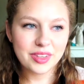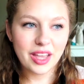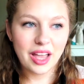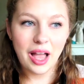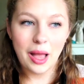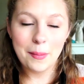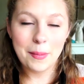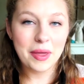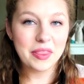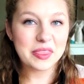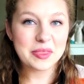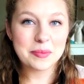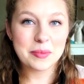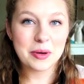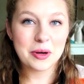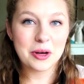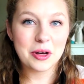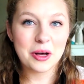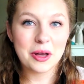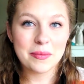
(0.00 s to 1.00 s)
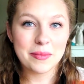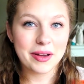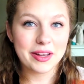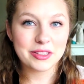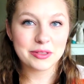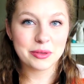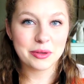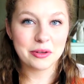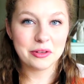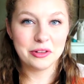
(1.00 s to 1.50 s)
I'm at the mall, I might as
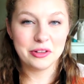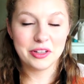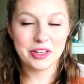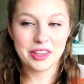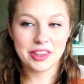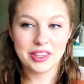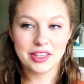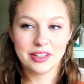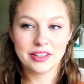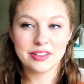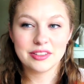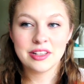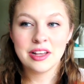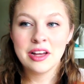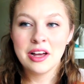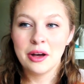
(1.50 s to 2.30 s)
well go look at things.